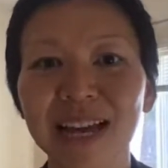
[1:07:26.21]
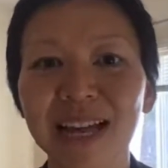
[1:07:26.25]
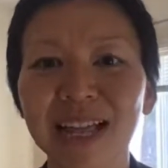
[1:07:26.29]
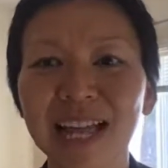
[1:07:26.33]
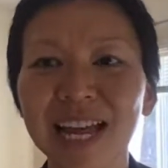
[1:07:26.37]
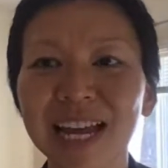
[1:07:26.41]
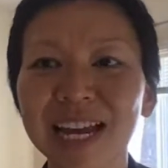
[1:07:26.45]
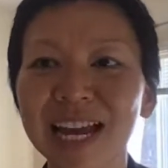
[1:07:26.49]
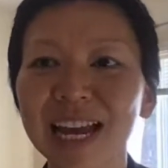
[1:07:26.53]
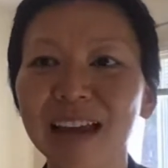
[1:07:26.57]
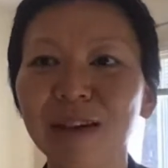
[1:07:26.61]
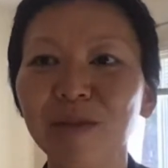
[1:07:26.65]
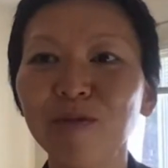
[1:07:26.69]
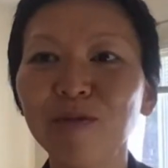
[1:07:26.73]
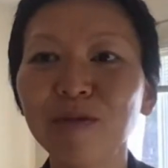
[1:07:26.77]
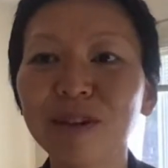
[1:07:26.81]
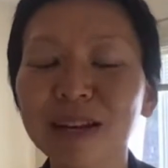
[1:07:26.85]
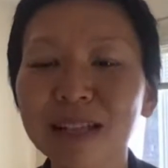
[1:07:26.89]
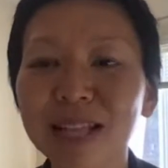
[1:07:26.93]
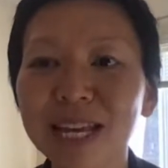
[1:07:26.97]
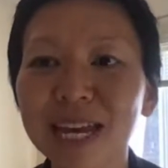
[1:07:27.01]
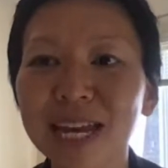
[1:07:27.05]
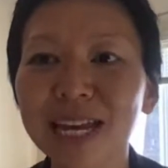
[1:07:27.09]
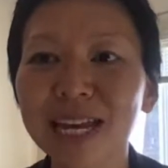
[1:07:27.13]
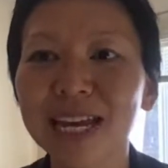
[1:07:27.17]
like
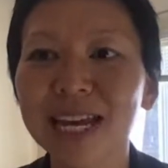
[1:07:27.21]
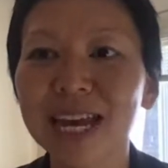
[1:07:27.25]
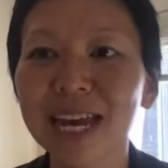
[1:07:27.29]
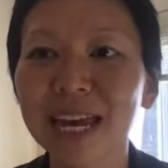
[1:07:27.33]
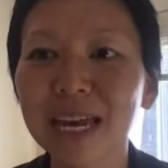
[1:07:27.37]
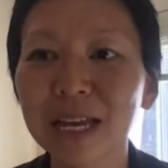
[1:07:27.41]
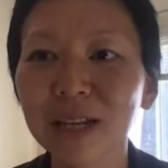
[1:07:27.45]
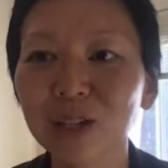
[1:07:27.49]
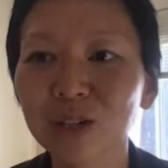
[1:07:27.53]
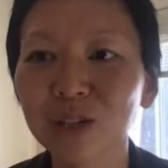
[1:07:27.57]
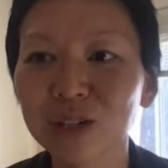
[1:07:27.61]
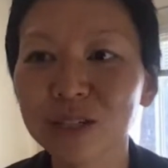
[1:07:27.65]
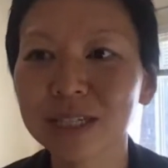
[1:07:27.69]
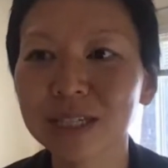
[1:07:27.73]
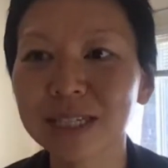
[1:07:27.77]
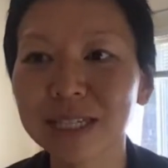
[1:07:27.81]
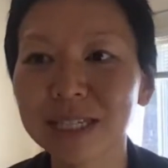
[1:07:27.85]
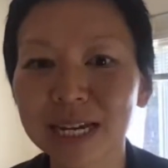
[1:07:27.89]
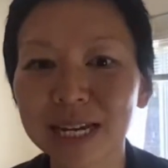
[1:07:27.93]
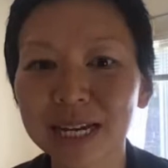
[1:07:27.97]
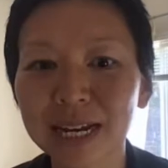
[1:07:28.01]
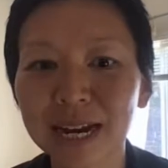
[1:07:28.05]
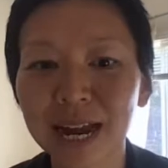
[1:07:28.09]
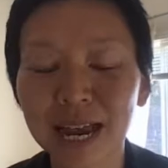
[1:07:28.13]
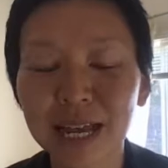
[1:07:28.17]
really
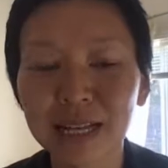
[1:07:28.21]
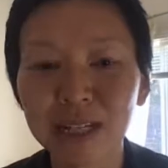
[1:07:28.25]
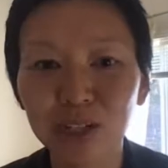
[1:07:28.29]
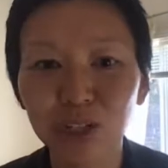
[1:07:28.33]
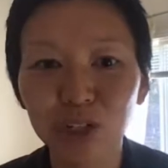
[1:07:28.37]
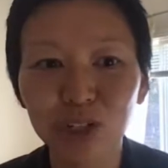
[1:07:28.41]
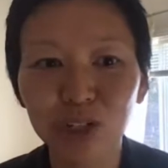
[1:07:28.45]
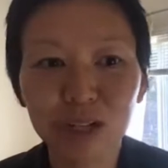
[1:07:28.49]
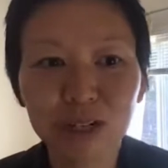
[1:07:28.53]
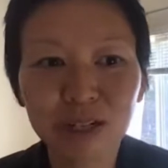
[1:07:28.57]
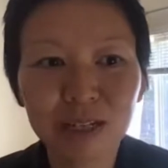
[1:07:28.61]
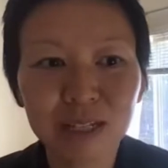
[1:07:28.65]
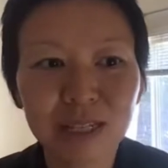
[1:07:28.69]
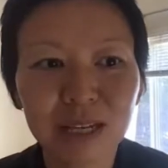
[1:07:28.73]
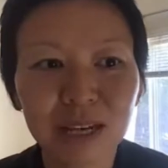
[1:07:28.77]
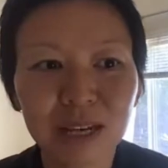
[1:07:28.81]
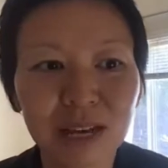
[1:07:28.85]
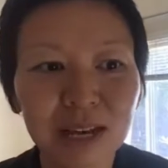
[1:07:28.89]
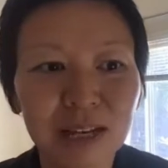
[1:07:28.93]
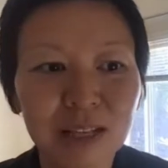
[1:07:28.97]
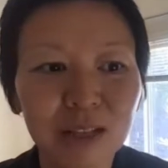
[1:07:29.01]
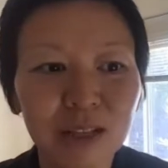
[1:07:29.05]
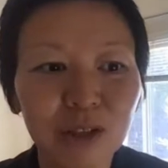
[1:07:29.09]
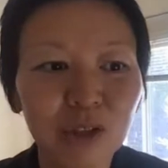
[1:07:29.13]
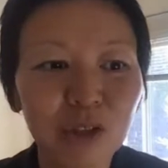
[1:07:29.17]
interested in just
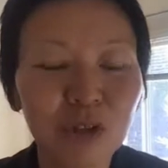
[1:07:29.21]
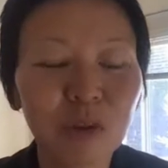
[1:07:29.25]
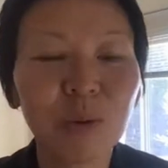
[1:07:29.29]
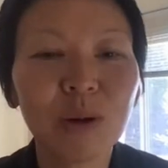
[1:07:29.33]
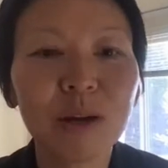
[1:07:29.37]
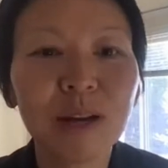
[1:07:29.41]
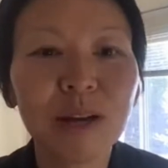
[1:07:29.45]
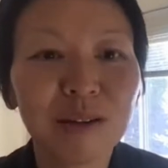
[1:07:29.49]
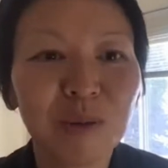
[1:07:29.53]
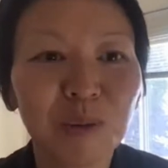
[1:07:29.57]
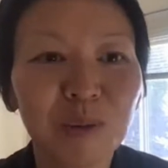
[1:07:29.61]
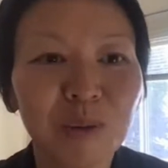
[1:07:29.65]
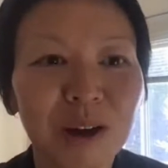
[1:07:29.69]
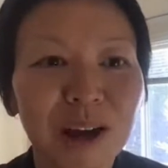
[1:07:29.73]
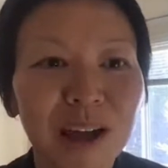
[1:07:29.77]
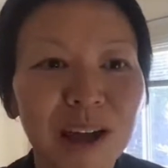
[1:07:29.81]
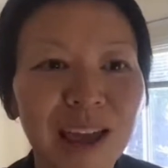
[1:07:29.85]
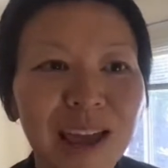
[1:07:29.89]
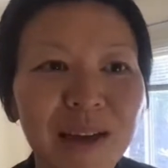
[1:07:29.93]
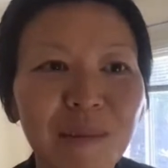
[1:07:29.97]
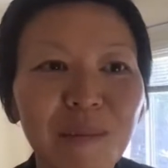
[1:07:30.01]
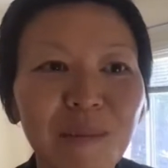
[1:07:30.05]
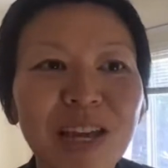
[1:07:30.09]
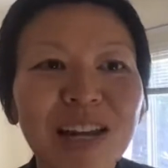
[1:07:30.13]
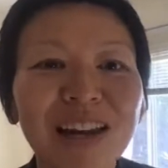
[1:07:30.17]
doing,
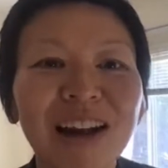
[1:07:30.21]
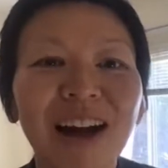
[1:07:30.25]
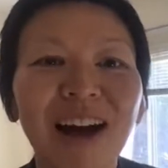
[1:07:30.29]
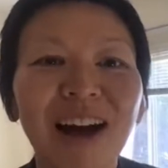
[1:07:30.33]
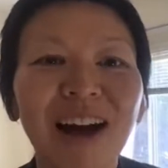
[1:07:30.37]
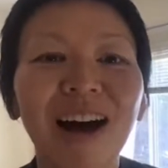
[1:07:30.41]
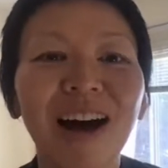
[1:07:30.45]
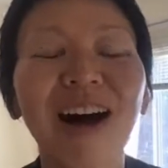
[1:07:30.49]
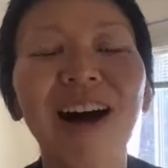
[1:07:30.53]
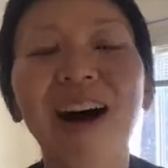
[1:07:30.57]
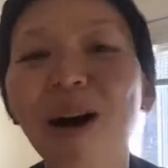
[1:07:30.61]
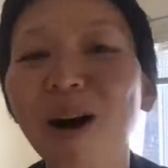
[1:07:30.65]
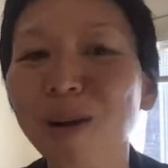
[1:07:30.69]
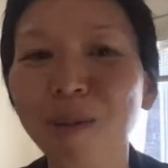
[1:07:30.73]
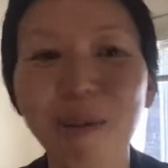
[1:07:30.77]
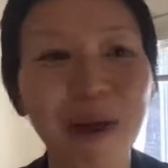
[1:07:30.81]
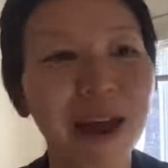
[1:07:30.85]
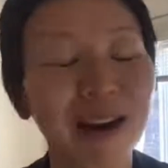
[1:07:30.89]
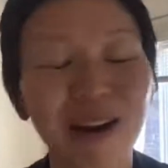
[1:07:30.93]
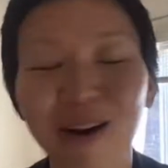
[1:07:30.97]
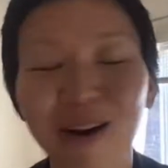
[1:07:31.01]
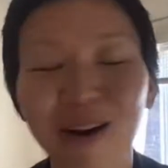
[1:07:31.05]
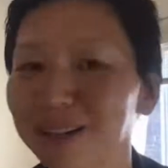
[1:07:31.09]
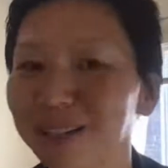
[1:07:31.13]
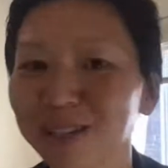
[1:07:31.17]
I mean, all
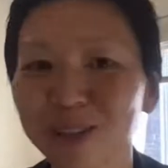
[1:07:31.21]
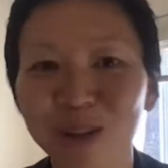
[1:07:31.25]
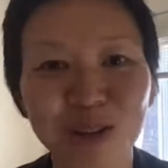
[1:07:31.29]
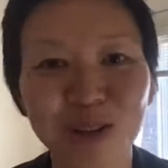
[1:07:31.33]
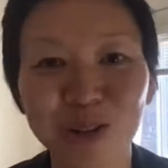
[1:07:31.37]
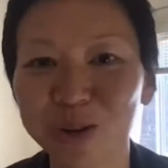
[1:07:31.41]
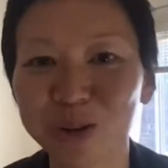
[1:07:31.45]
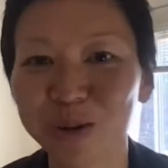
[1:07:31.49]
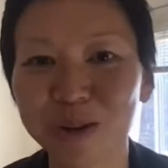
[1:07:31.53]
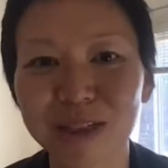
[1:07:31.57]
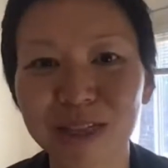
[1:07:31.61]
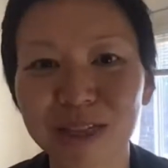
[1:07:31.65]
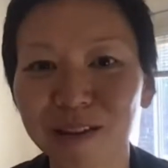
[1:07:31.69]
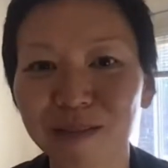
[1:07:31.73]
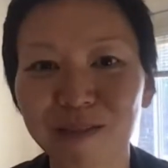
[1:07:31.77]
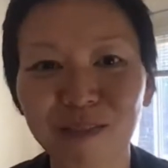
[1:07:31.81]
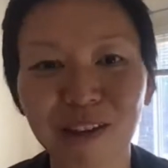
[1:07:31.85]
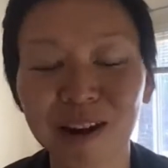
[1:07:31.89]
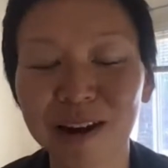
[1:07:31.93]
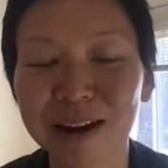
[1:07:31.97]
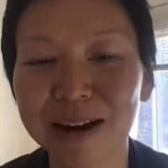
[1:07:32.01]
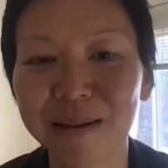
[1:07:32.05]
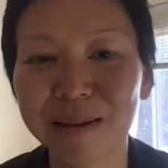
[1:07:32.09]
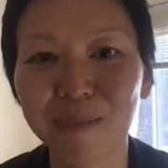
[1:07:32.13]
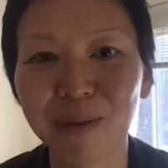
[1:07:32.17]
parents are doing their
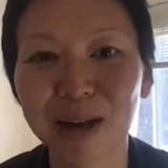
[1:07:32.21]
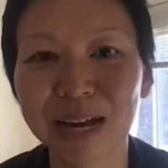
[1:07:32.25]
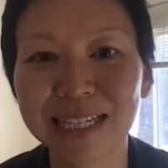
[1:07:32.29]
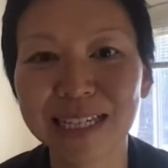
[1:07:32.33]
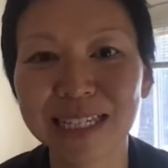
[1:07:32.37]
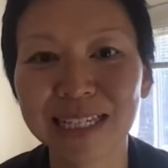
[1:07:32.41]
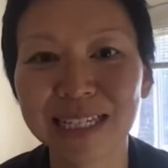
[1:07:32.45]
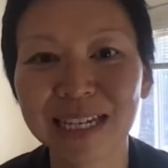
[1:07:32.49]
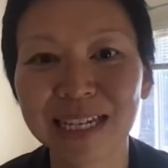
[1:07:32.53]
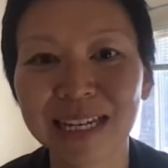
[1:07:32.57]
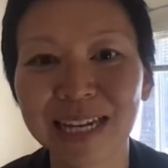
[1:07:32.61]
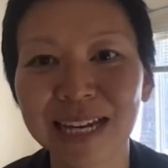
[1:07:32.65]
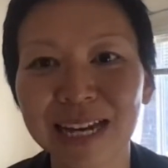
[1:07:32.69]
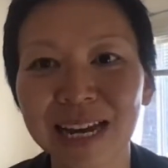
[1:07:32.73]
very best.